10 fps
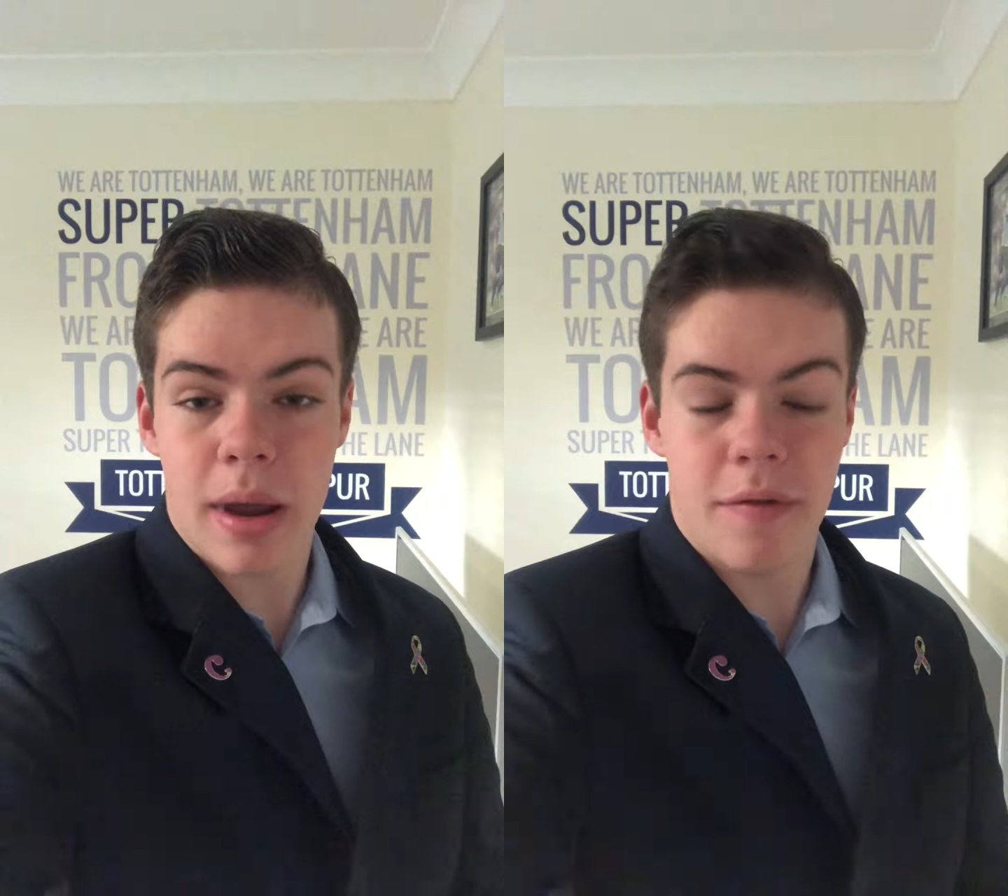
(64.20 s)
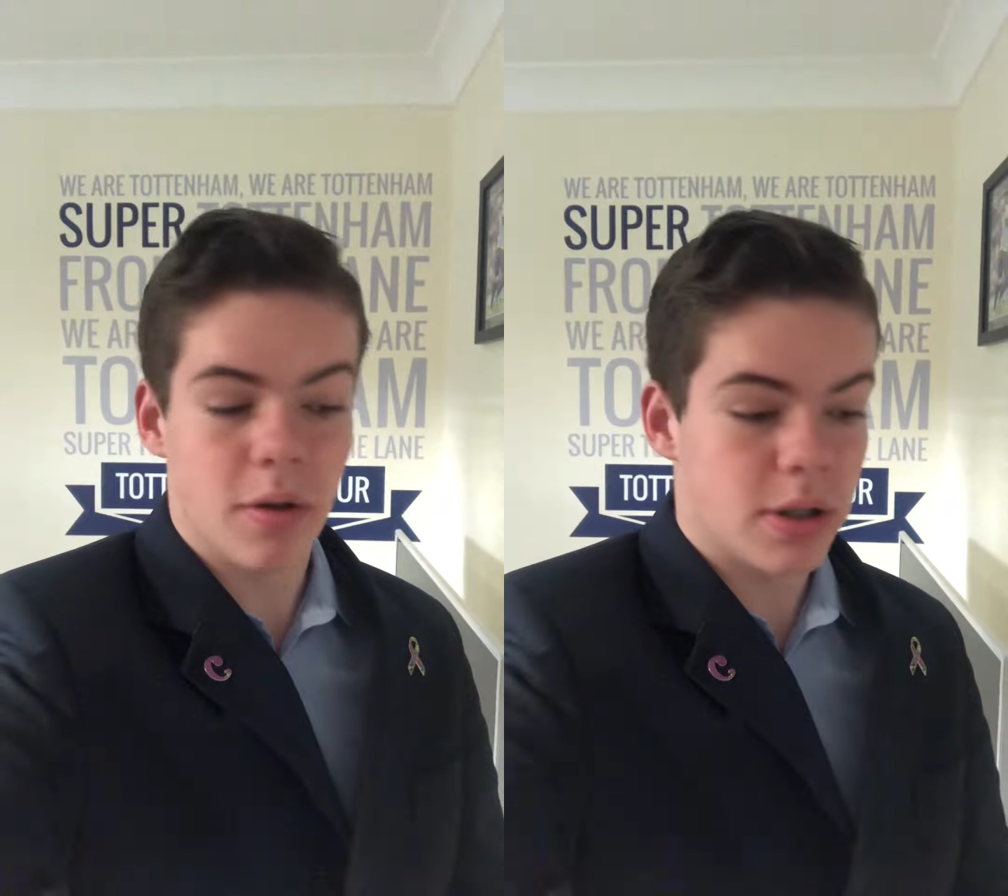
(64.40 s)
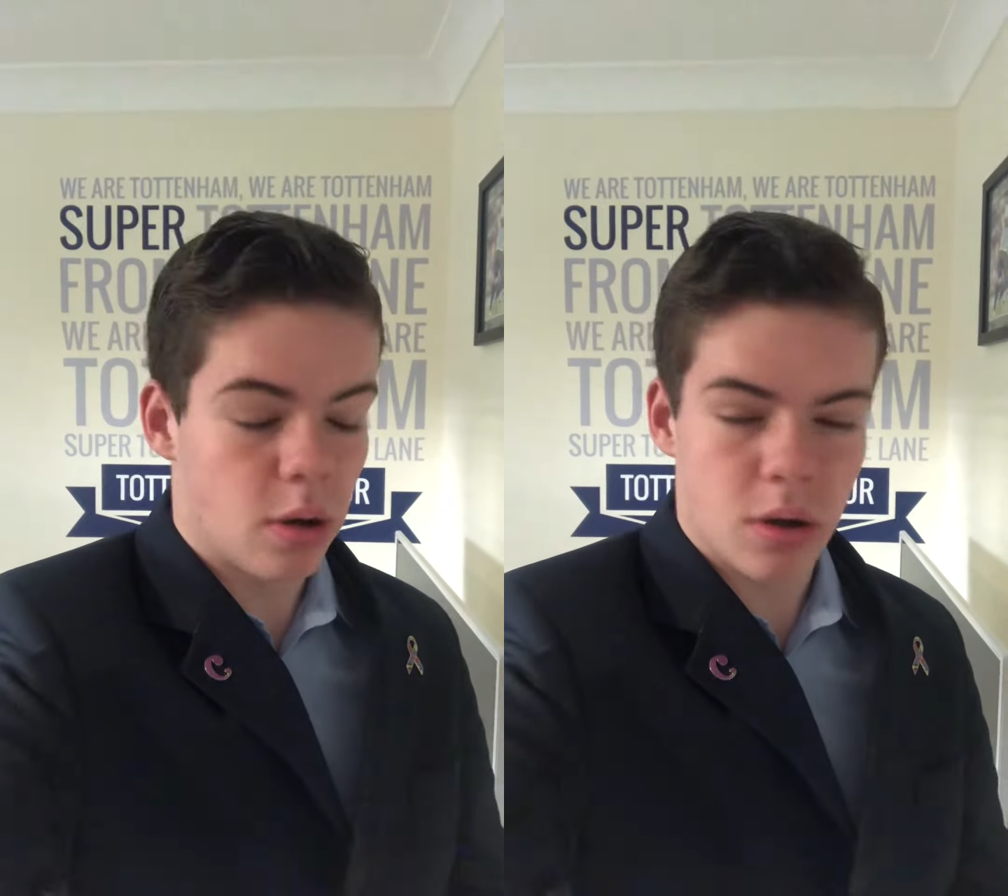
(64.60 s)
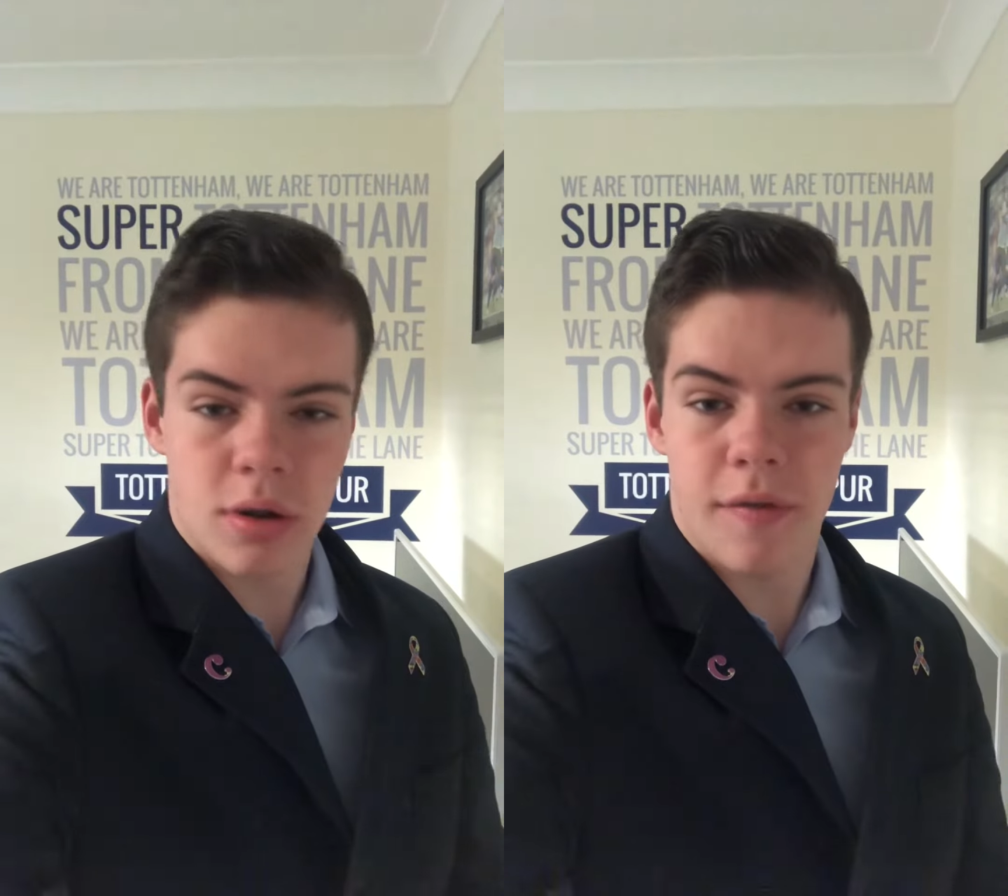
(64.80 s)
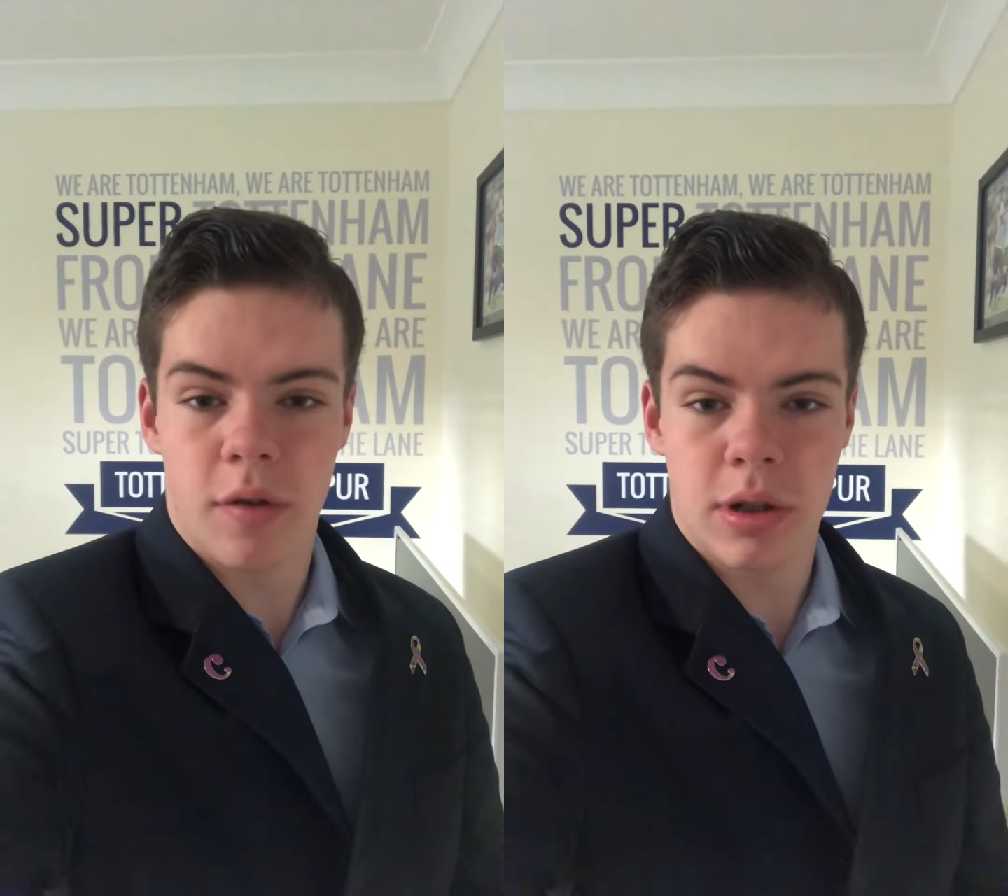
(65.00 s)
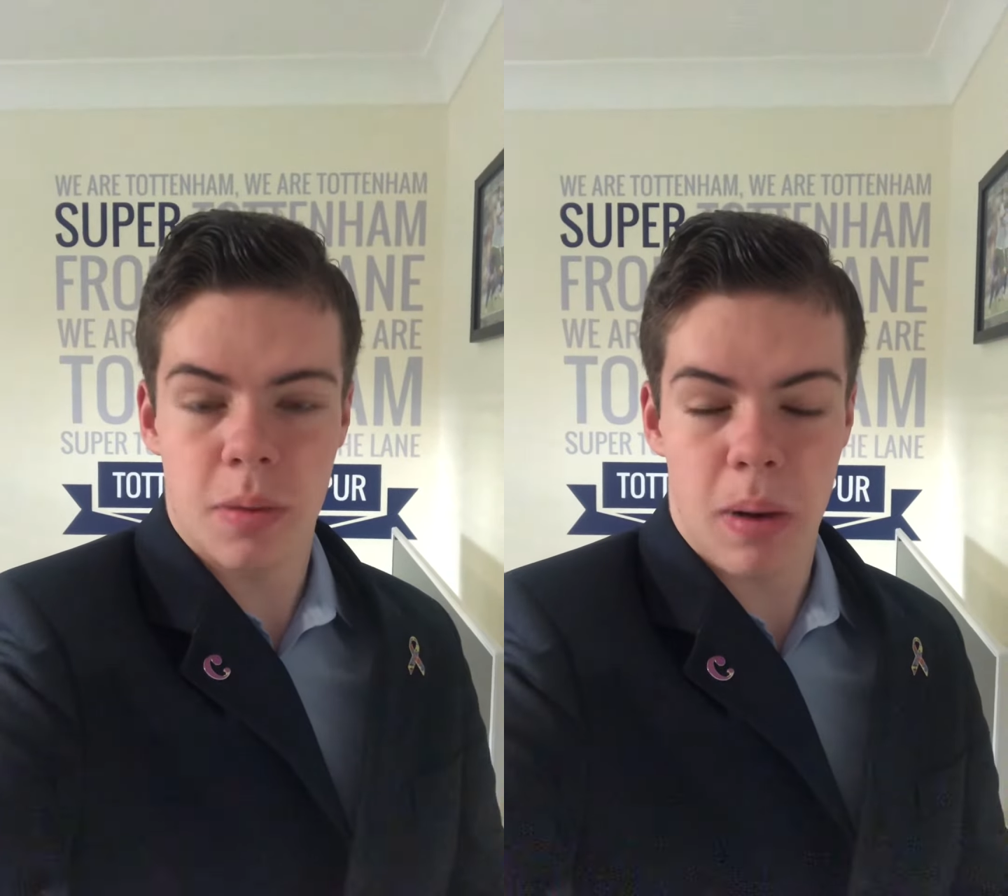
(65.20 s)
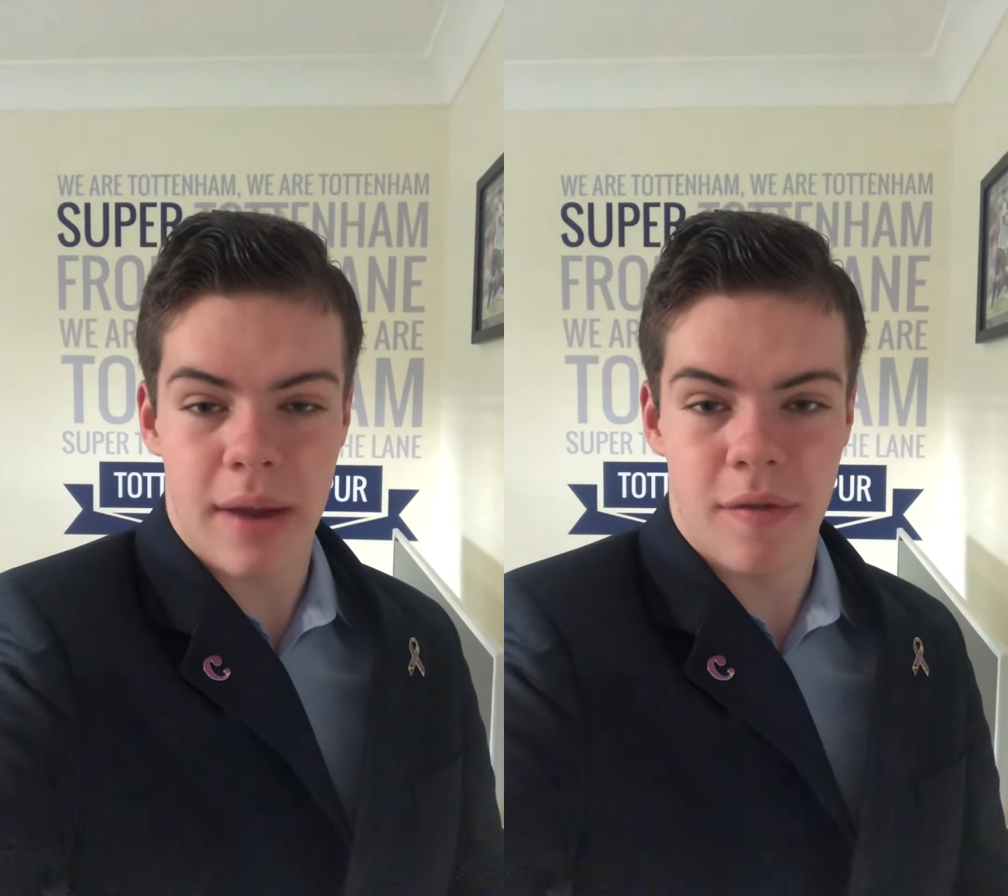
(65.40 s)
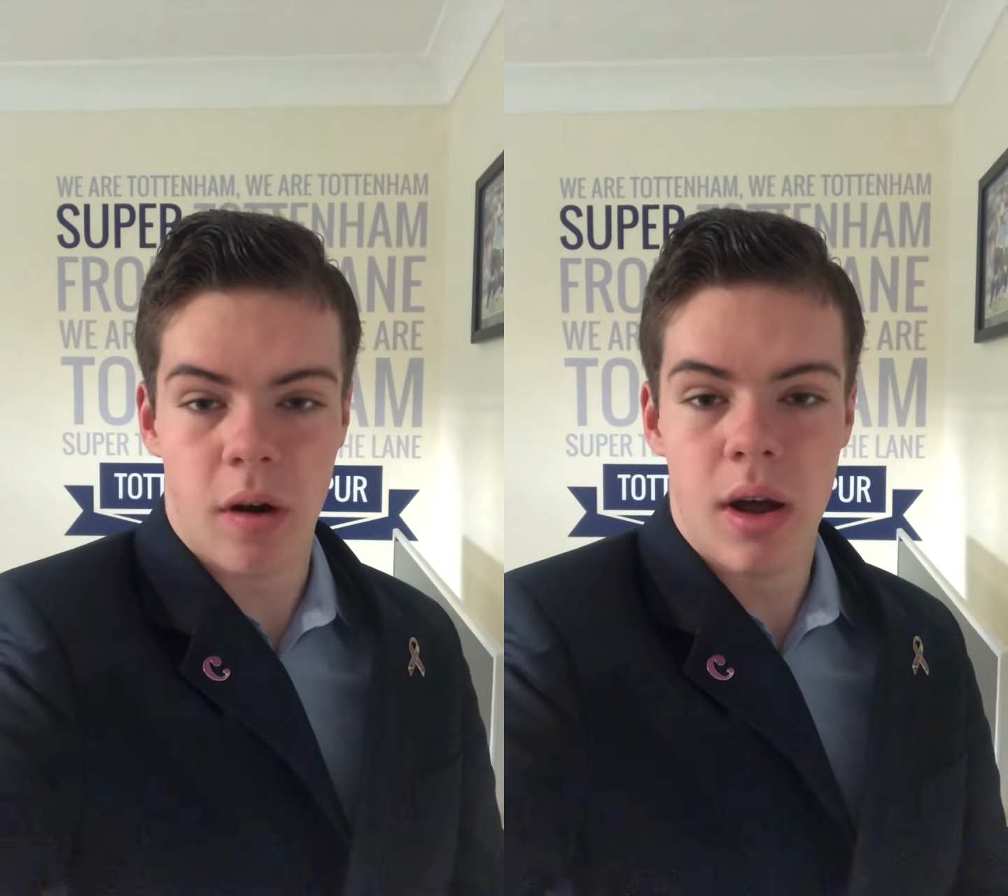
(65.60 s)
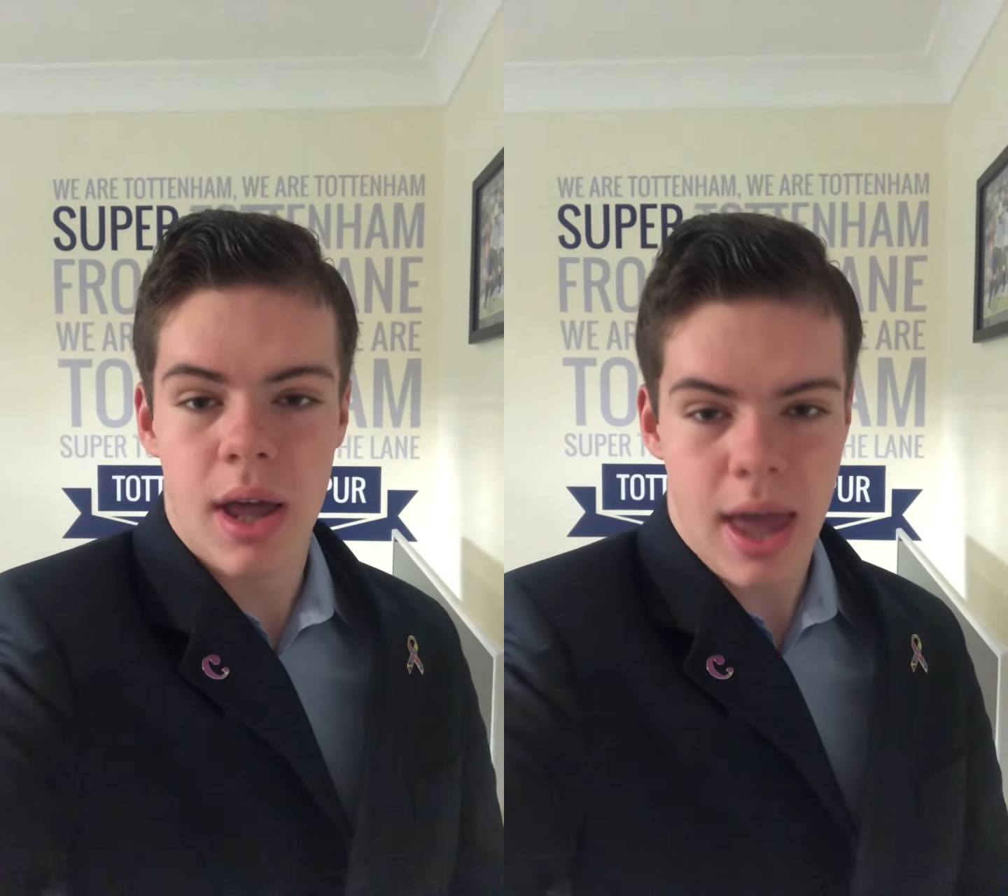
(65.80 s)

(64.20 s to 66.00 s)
for, still got top four to play for.